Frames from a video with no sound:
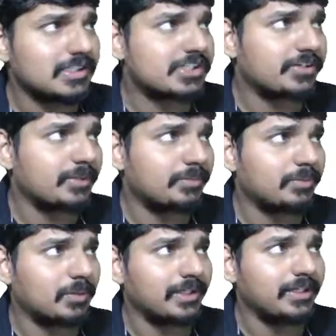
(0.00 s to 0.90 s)
strip.
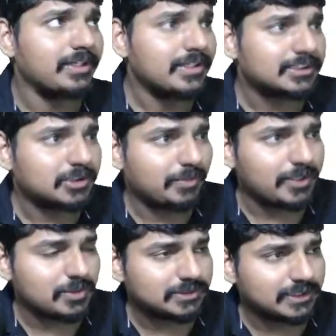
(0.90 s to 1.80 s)
Okay, so by
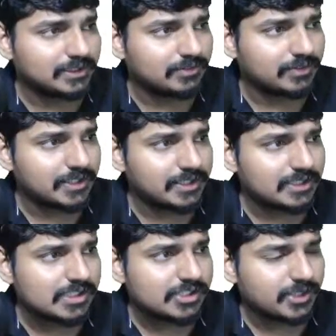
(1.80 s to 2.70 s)
using the
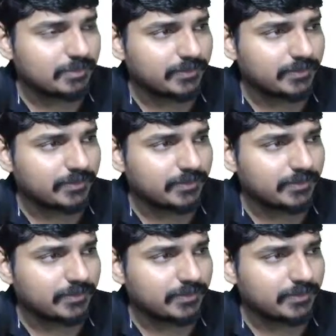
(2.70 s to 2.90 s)
vertical strip,